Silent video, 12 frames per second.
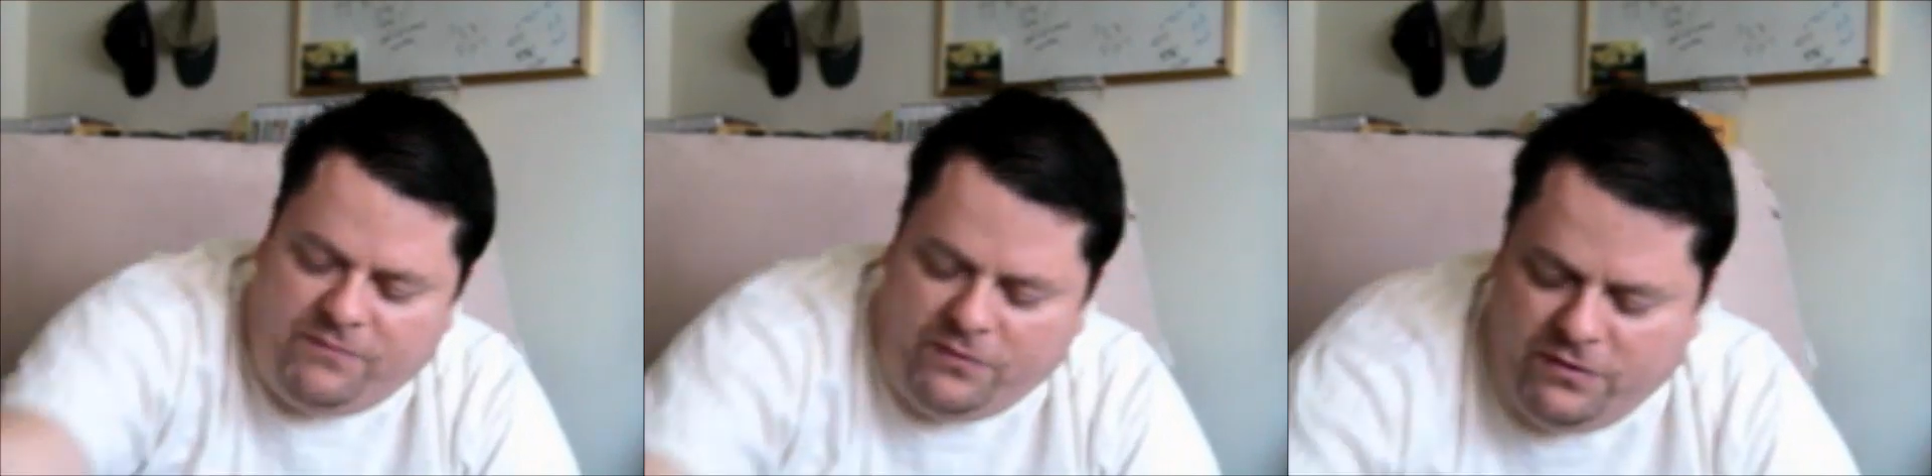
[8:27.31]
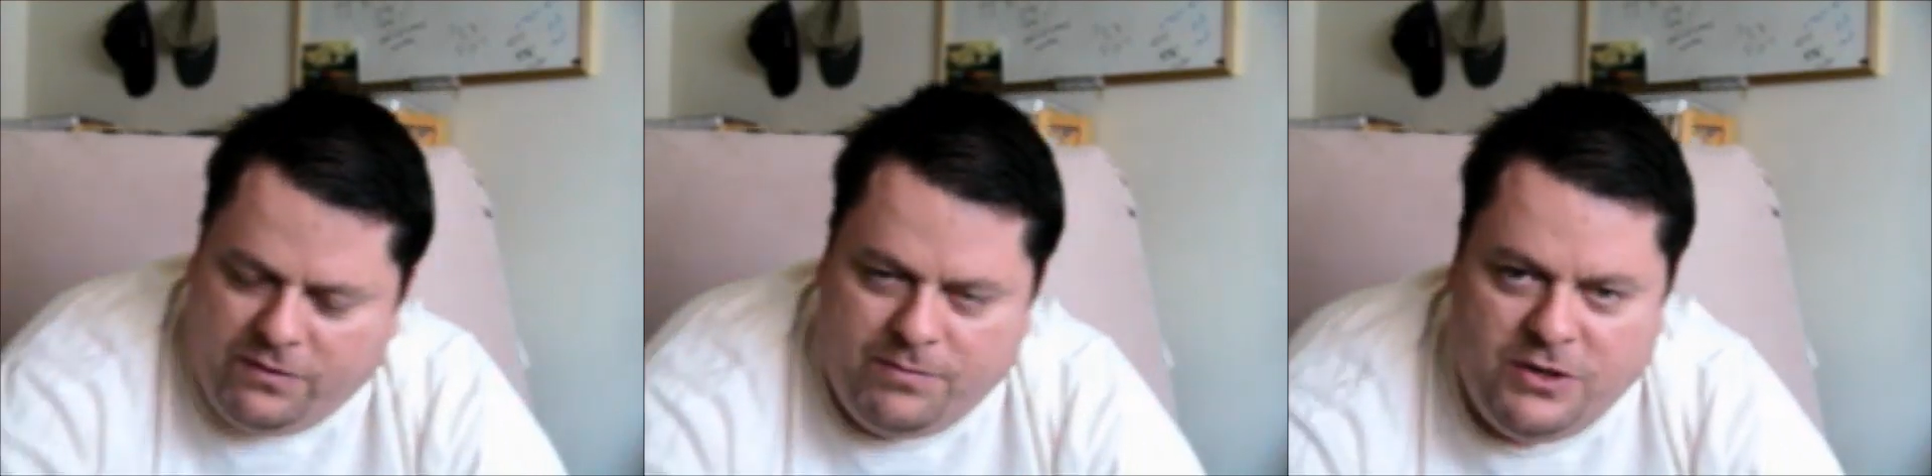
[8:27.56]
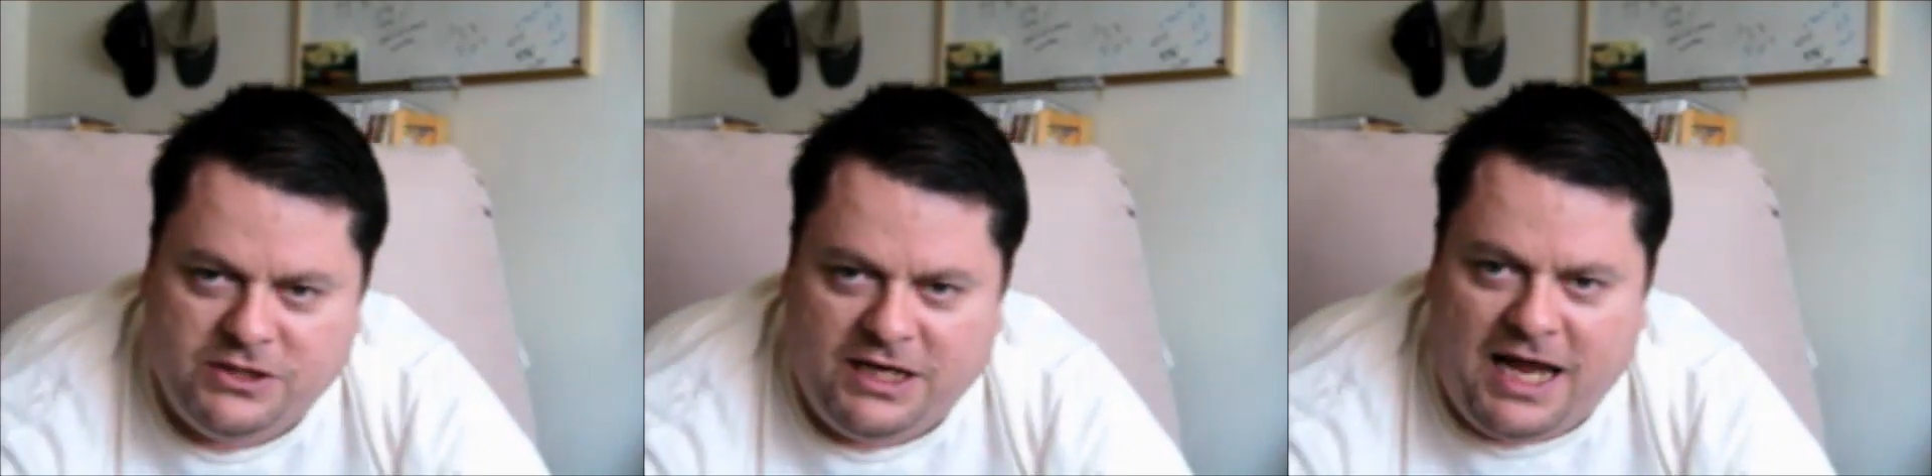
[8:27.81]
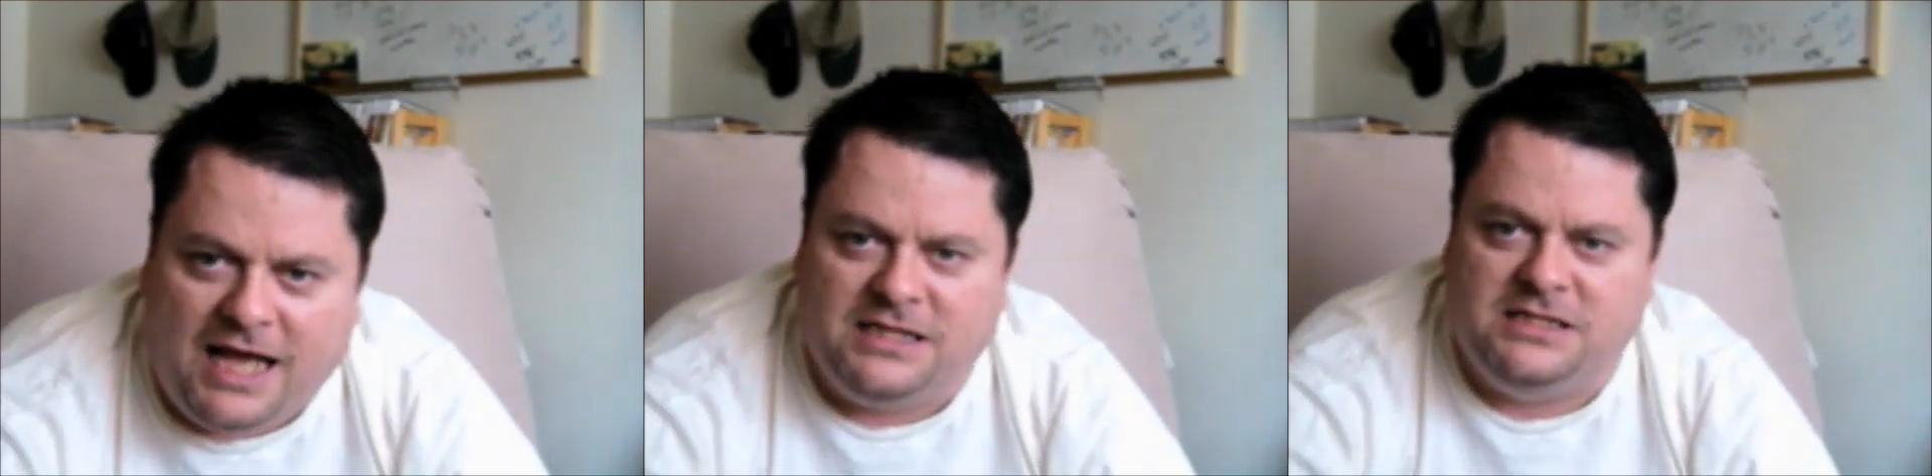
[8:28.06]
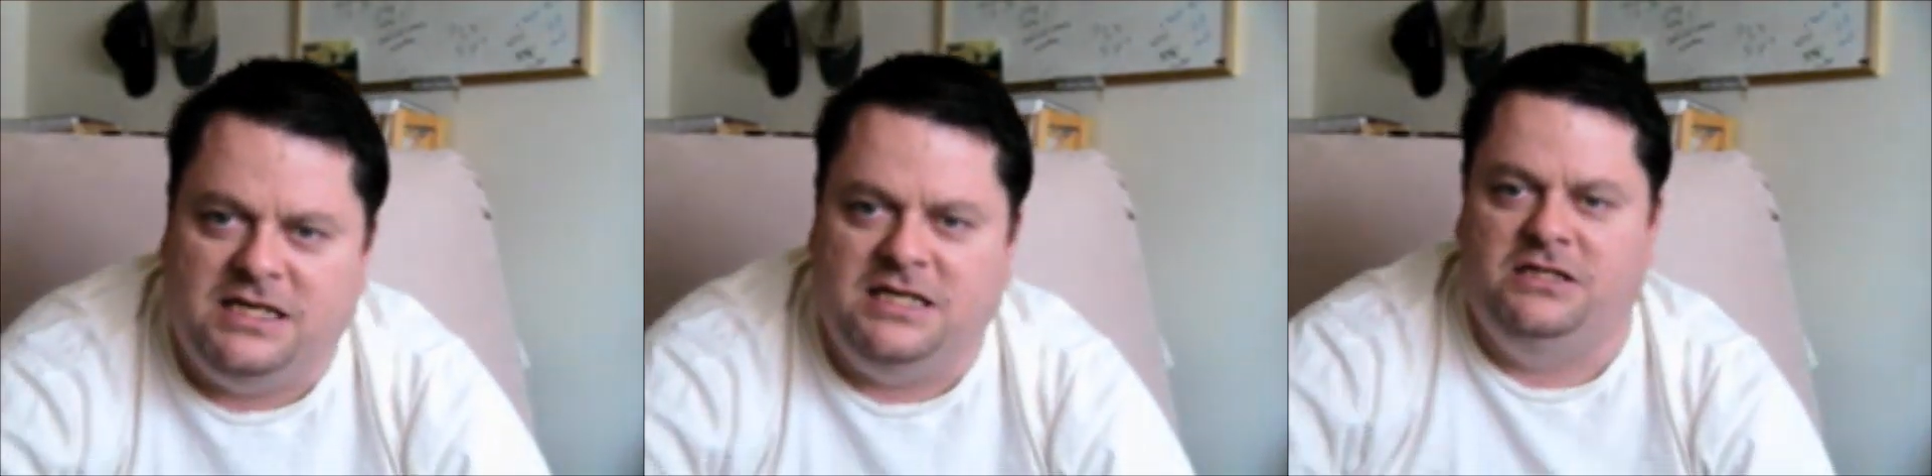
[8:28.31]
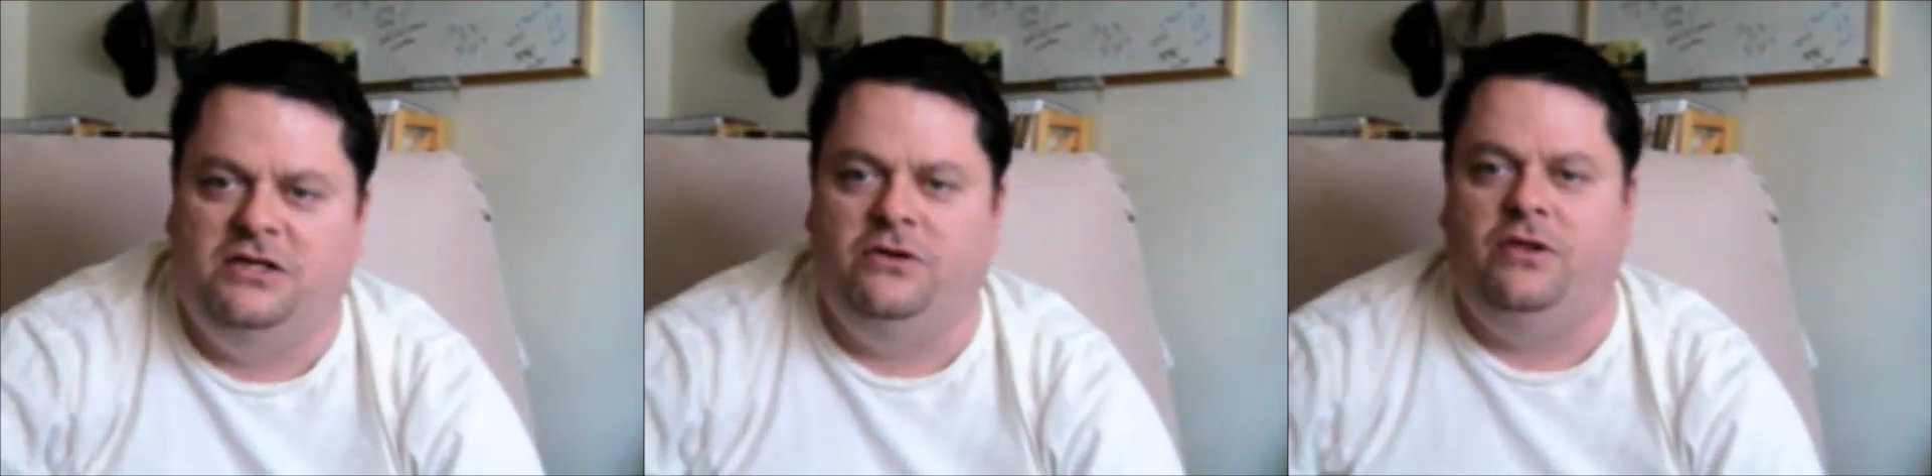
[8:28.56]
full of their music. Atlus
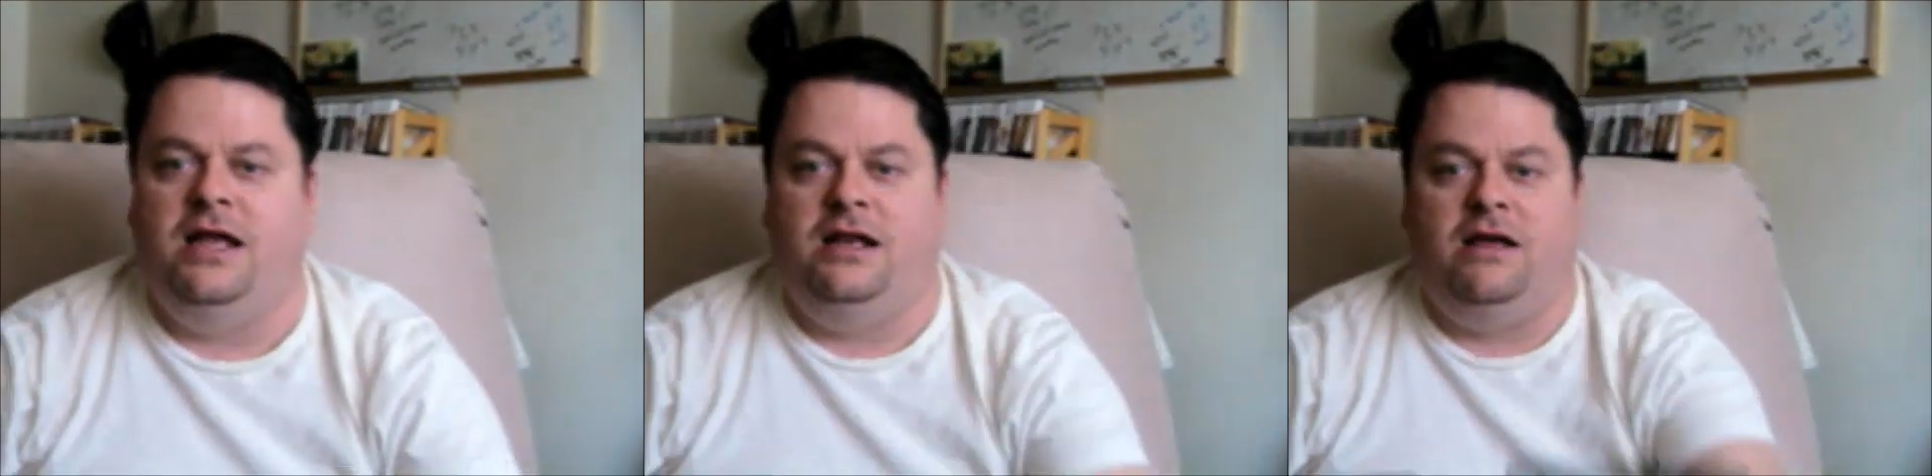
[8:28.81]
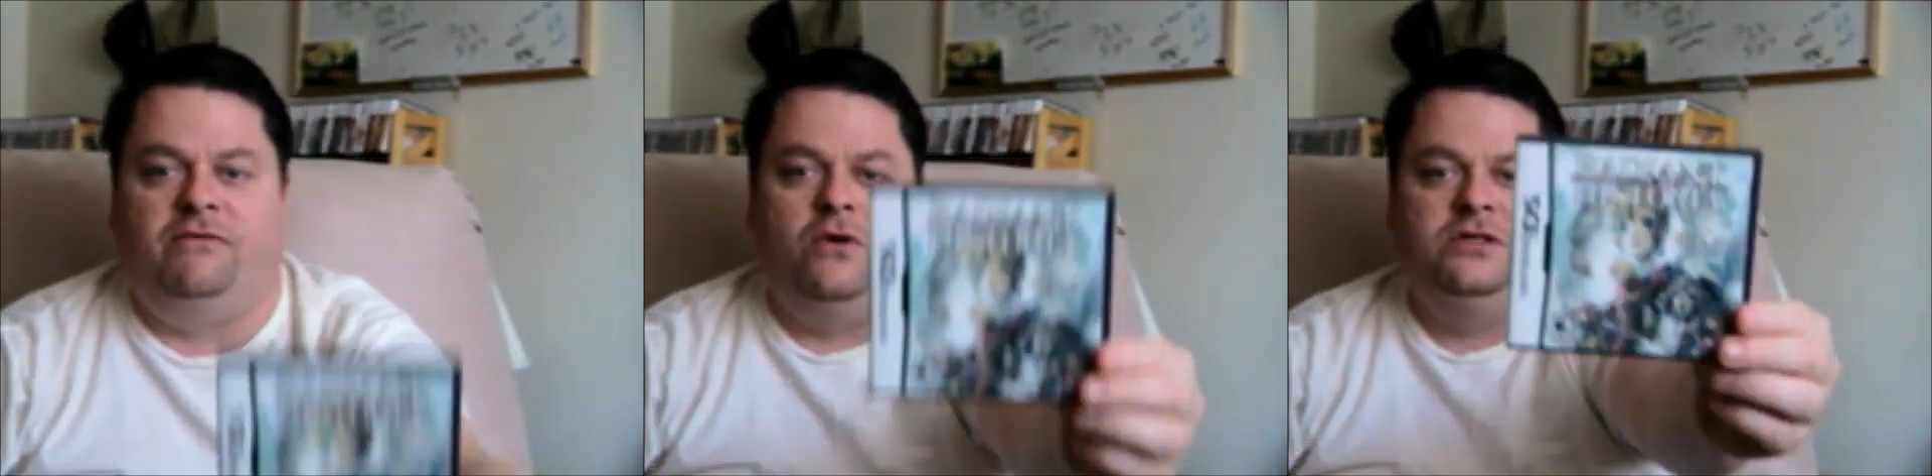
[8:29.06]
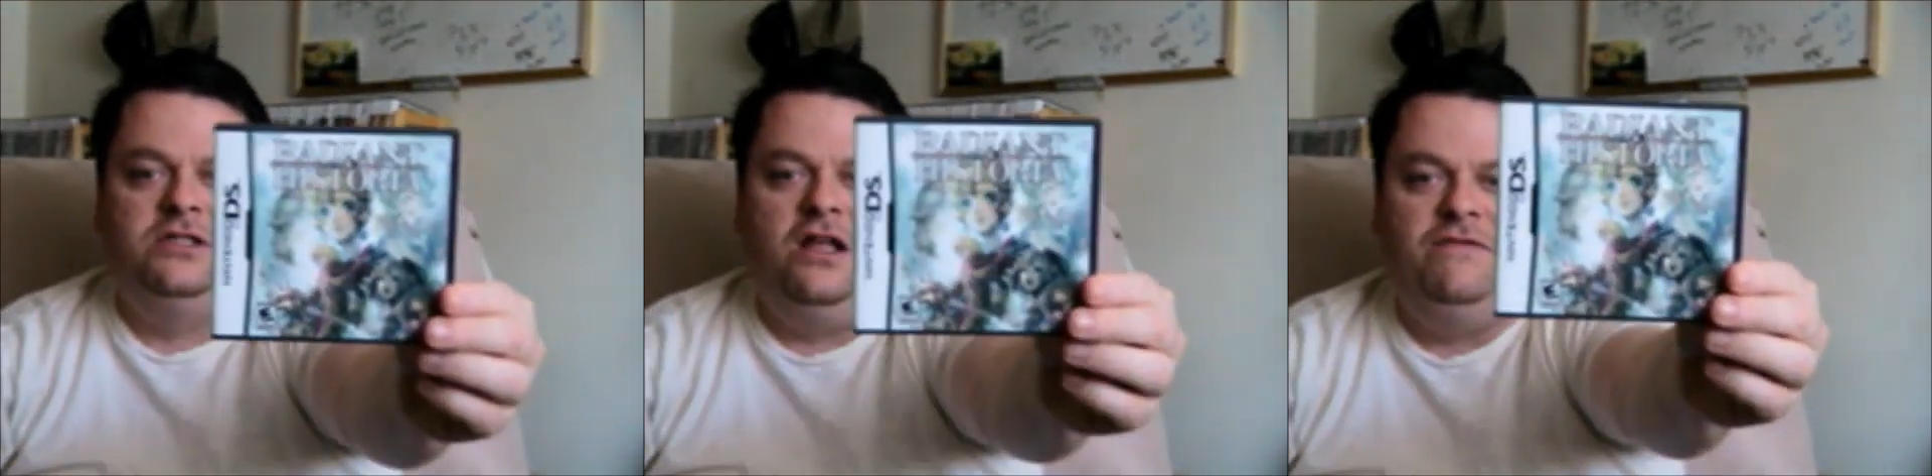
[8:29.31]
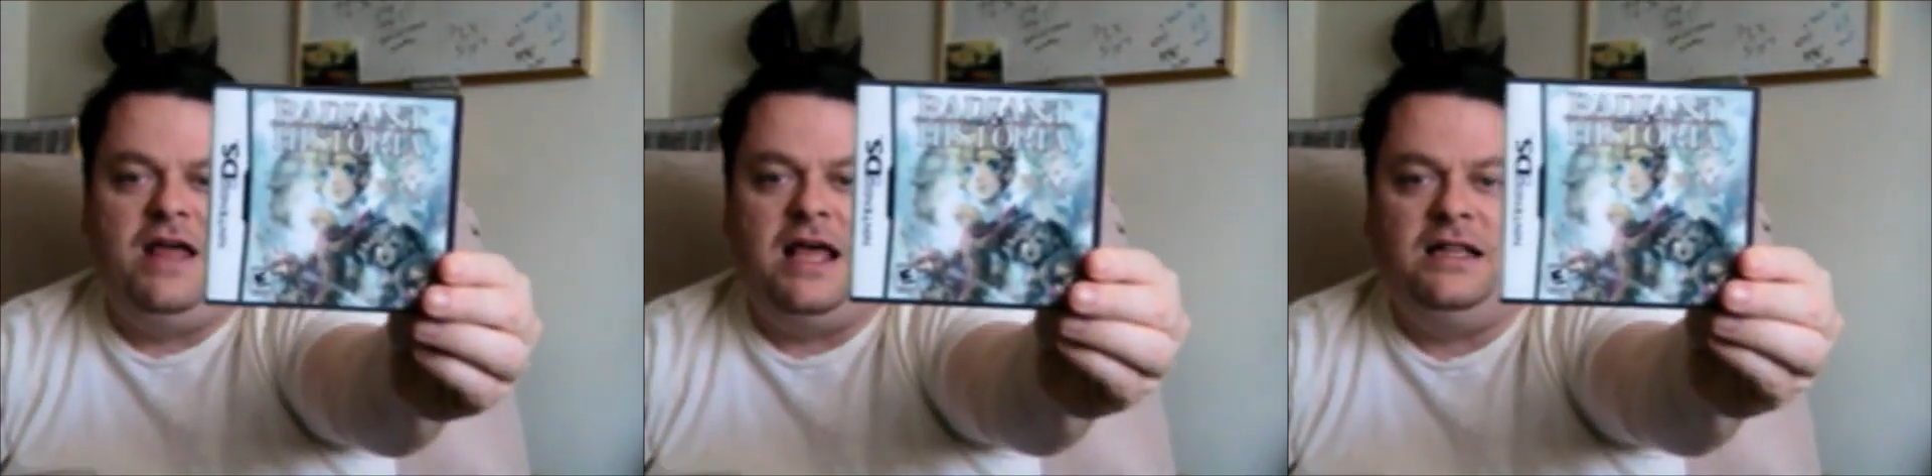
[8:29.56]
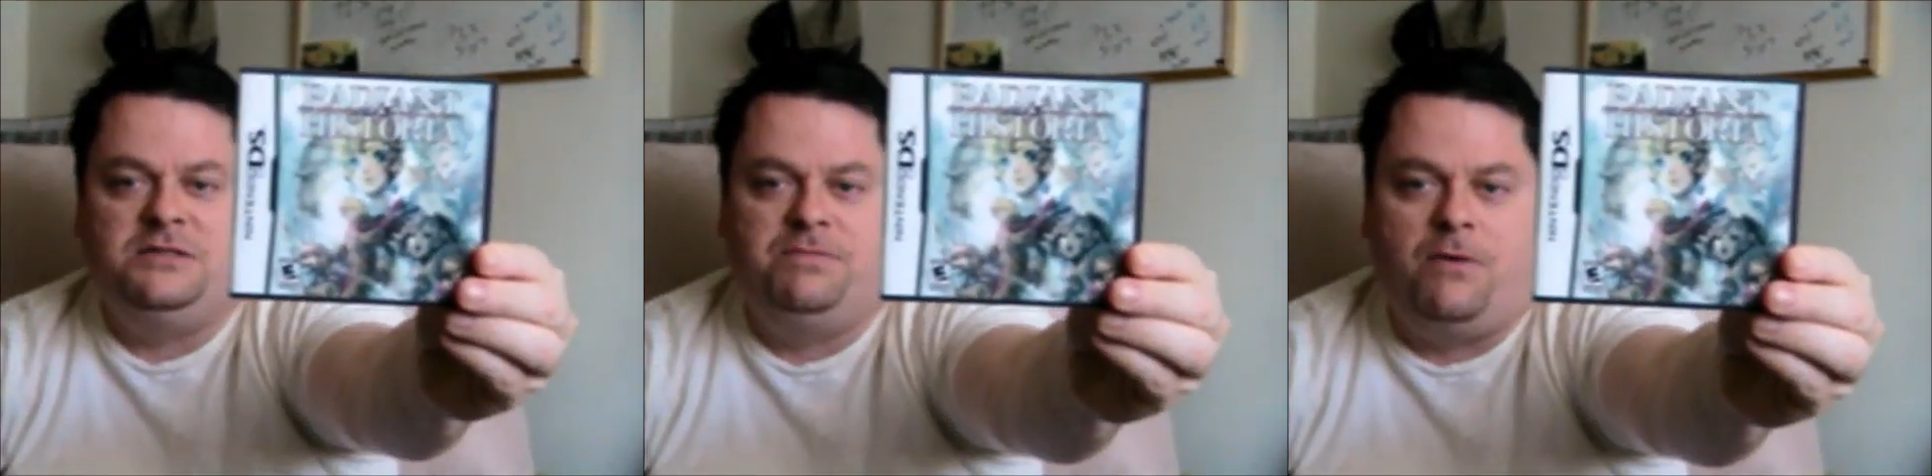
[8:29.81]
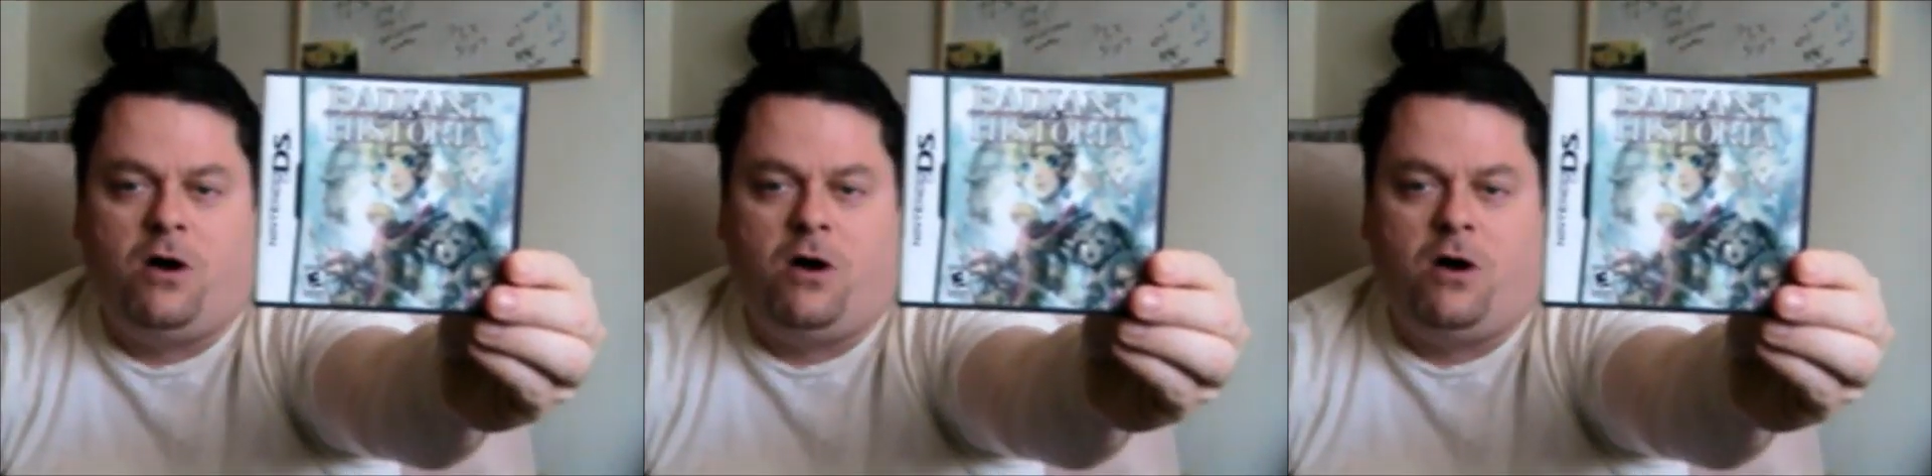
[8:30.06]
tends to do that, and I've always loved Atlus.